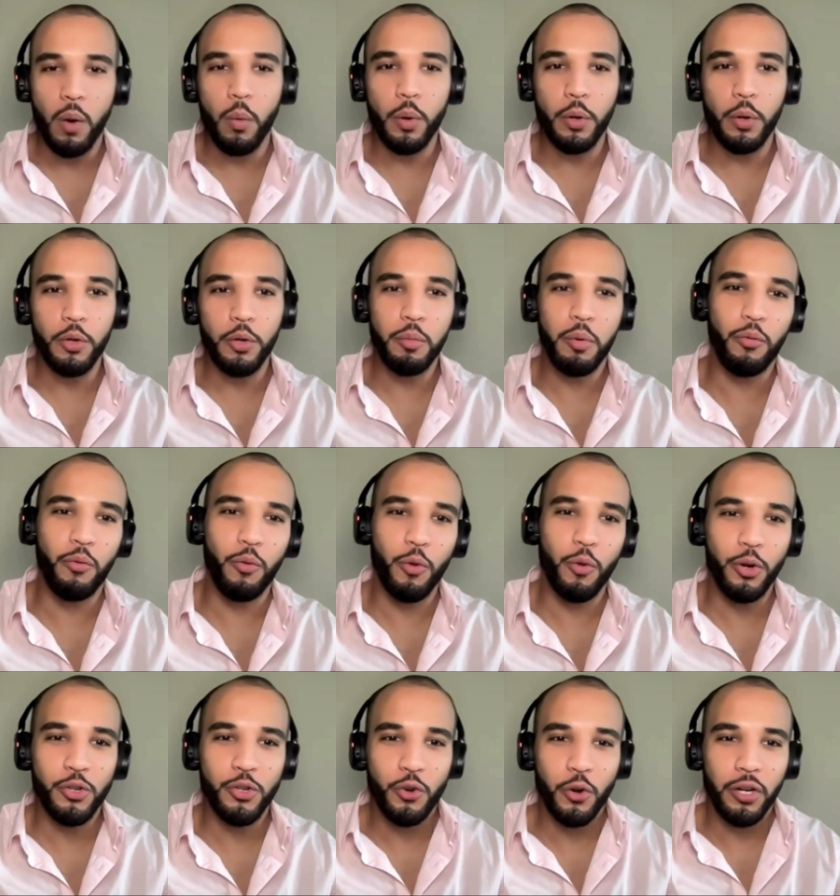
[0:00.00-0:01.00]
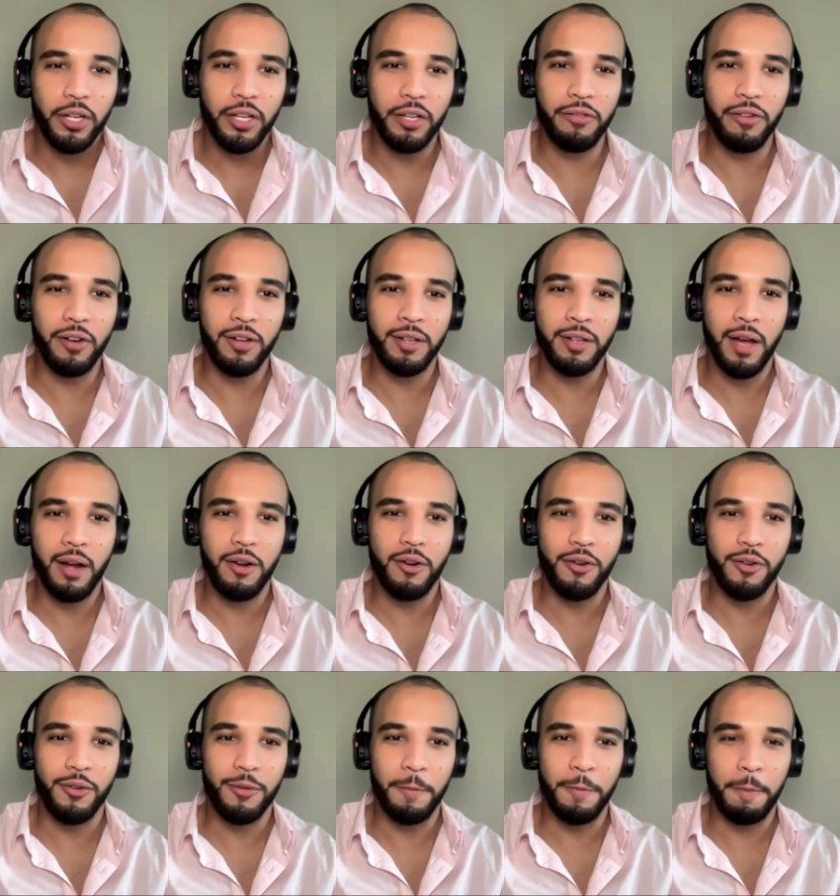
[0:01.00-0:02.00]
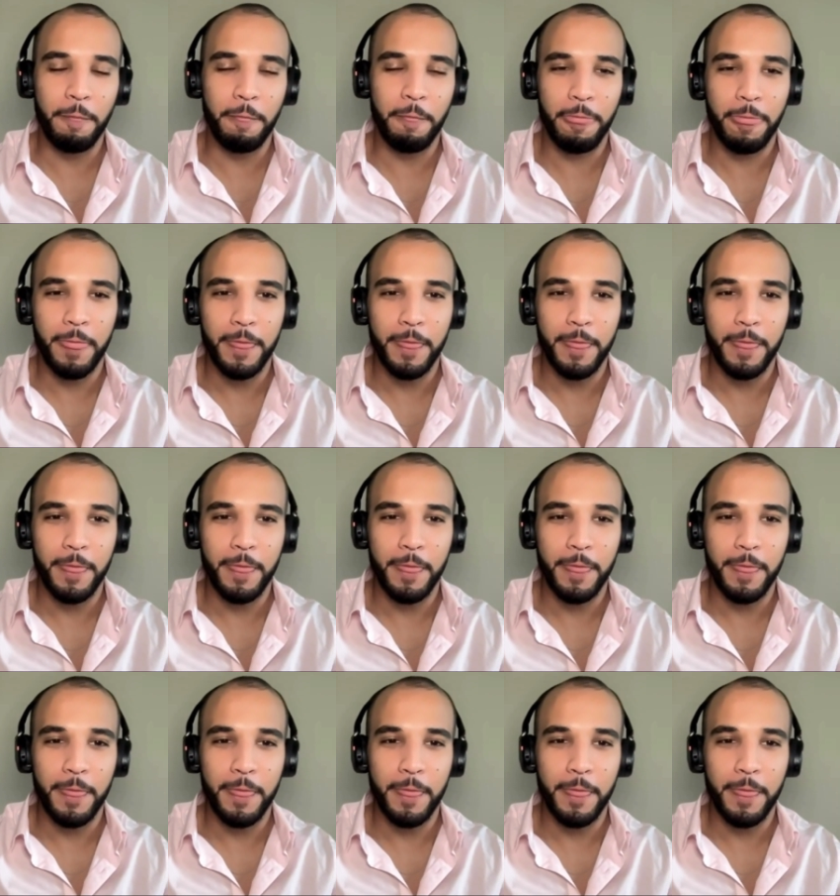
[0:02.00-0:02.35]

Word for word: where were you before joining Fondako?